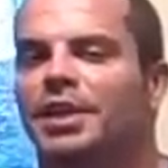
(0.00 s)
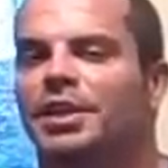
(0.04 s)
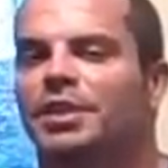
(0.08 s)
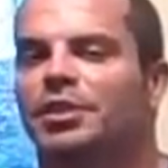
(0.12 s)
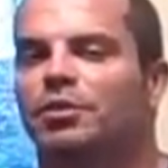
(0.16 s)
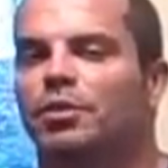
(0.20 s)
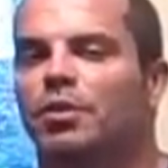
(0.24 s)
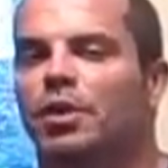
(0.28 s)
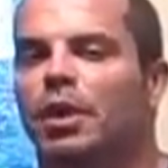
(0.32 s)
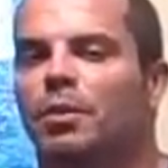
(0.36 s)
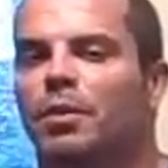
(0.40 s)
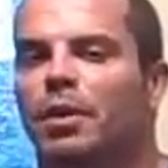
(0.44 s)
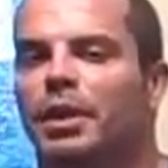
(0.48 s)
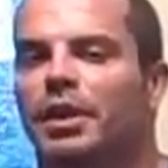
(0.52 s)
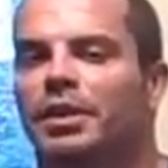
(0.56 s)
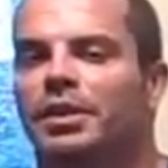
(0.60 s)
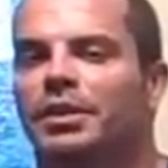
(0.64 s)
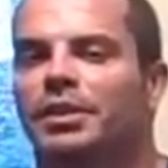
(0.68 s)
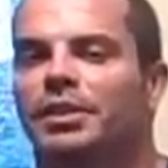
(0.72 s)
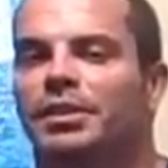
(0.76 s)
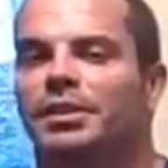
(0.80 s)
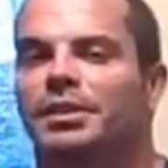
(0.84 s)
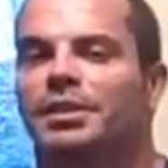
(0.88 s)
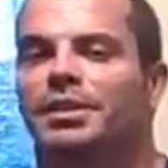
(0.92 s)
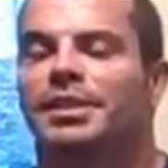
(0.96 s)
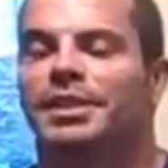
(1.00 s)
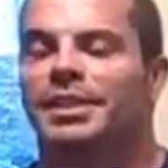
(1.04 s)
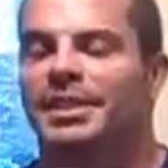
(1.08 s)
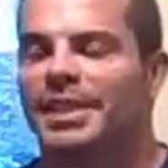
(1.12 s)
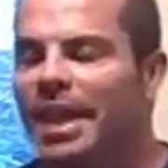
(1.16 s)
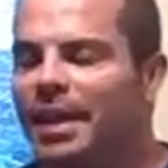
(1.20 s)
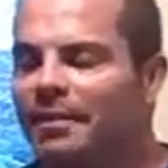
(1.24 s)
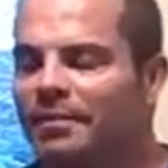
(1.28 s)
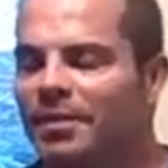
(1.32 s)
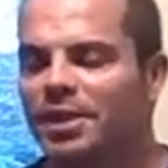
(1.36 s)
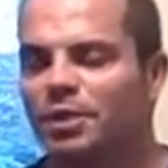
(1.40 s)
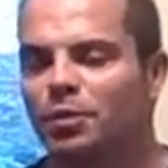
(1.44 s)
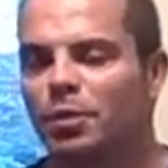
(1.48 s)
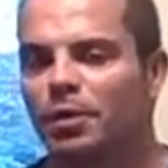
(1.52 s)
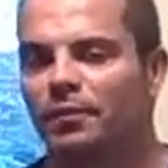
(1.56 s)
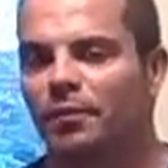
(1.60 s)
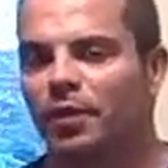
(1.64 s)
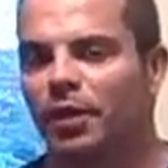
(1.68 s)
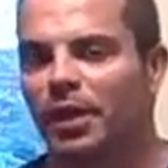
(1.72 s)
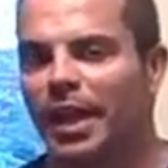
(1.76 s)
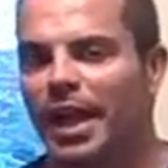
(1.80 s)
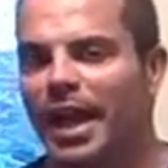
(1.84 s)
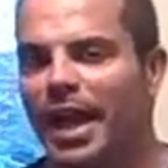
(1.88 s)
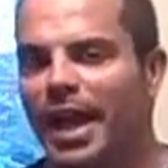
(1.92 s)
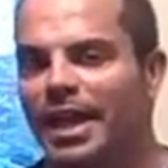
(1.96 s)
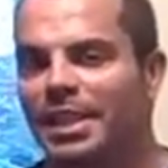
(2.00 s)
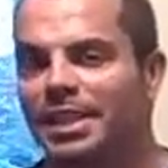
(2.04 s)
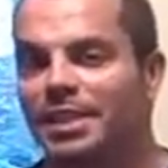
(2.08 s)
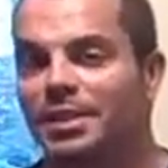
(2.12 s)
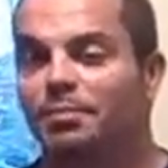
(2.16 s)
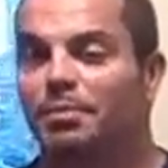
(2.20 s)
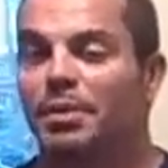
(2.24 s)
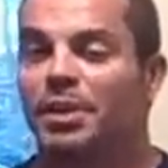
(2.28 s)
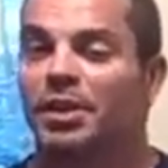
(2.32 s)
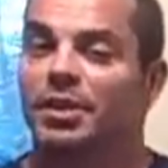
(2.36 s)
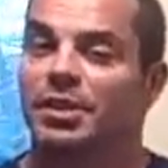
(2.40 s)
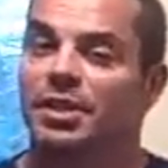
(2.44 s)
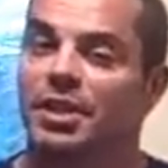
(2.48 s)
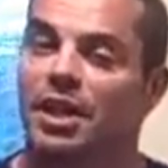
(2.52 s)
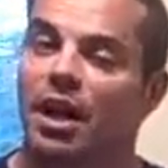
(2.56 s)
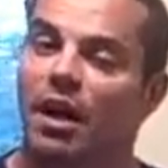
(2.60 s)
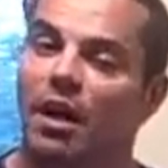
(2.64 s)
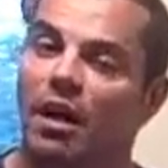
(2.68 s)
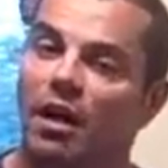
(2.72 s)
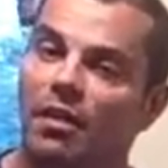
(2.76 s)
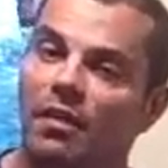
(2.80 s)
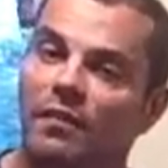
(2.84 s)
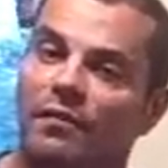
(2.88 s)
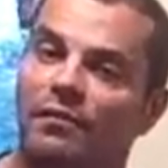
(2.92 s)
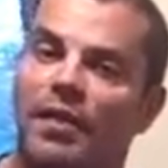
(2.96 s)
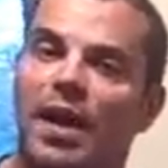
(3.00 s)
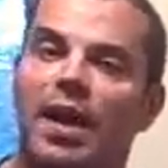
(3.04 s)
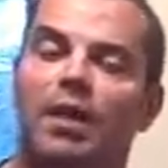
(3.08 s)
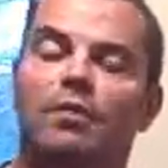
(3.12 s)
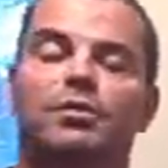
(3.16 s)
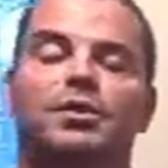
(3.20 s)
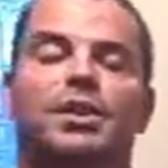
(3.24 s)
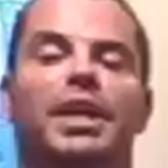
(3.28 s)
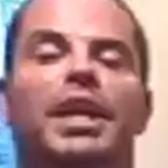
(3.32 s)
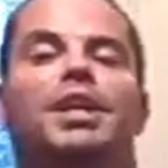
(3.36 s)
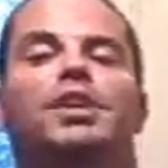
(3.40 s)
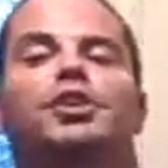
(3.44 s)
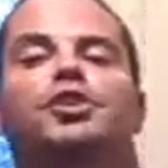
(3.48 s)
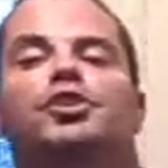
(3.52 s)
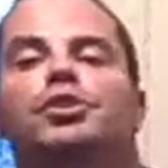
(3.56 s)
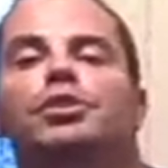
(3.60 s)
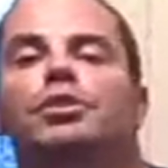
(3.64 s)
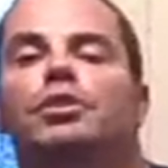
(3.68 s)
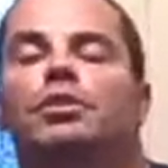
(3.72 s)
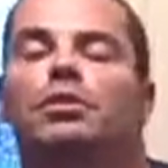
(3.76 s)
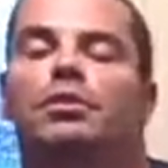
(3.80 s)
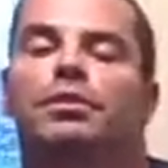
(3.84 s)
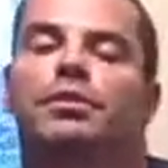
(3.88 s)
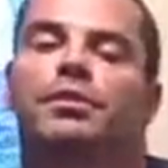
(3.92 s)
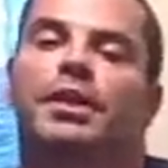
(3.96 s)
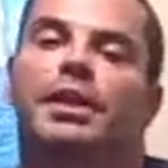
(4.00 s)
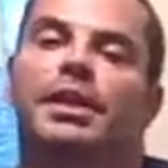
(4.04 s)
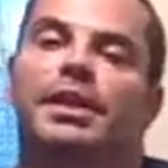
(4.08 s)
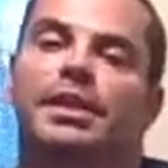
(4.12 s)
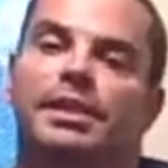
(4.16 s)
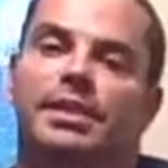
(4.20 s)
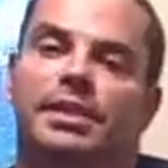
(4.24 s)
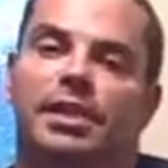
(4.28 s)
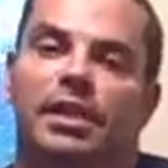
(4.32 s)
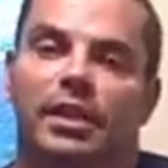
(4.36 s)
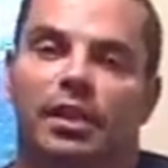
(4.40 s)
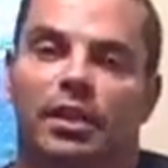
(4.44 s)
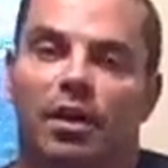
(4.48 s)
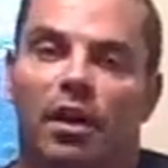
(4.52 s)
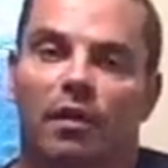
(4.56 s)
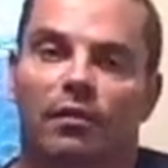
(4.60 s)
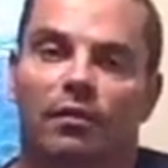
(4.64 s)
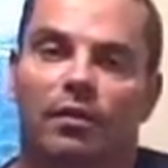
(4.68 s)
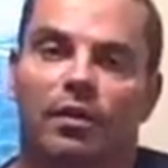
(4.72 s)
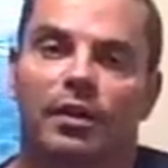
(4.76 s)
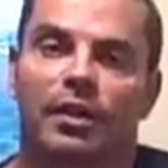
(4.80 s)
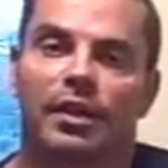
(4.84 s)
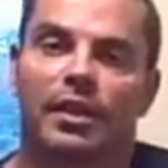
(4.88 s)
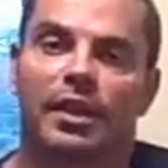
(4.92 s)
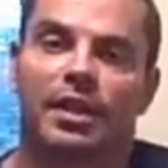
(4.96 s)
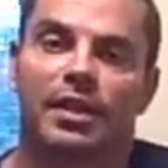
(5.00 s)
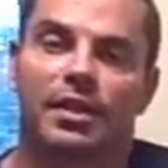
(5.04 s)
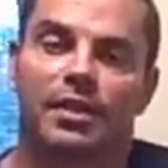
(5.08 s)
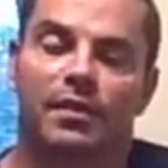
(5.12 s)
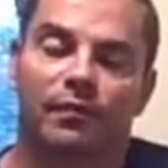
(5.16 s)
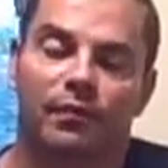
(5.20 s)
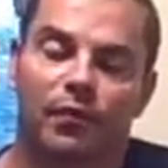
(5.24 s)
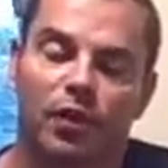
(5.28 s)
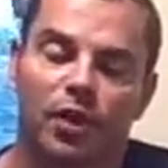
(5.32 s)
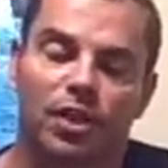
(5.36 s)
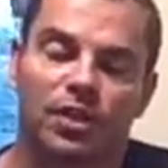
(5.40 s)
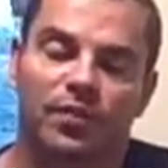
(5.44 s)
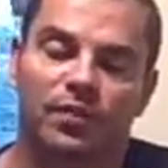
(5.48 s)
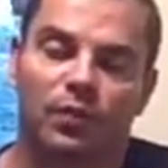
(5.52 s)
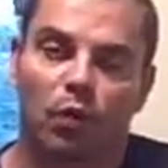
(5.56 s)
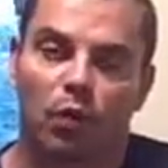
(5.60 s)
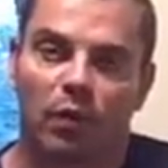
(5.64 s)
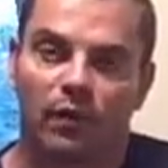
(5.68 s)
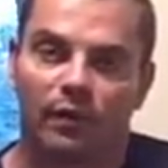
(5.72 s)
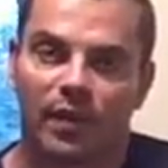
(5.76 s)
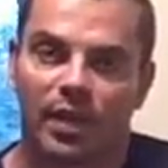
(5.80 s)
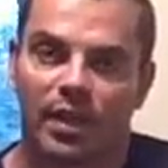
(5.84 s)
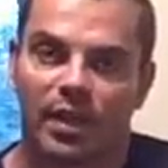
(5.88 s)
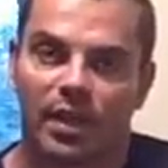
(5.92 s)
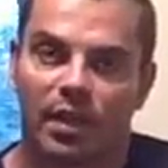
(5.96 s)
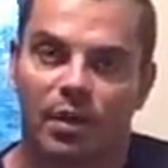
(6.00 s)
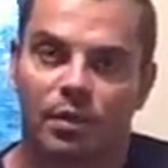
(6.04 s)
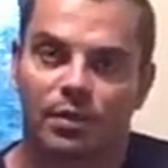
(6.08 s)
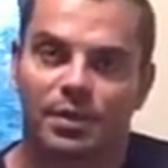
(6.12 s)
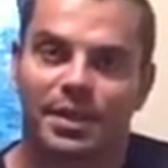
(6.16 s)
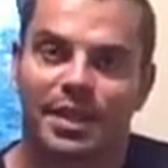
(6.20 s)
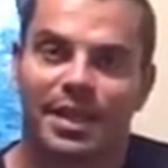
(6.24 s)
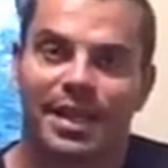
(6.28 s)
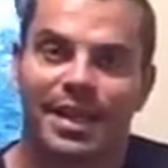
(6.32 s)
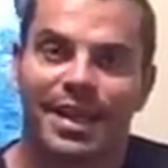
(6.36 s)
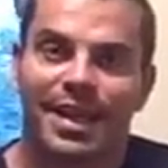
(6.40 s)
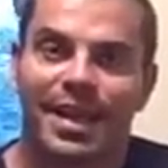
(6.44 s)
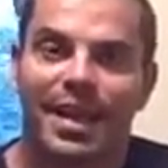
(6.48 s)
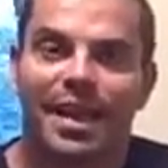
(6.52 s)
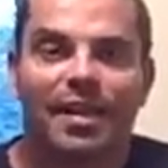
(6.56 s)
So I want to save this one for last because all the foundational things that I covered in the first 4 videos,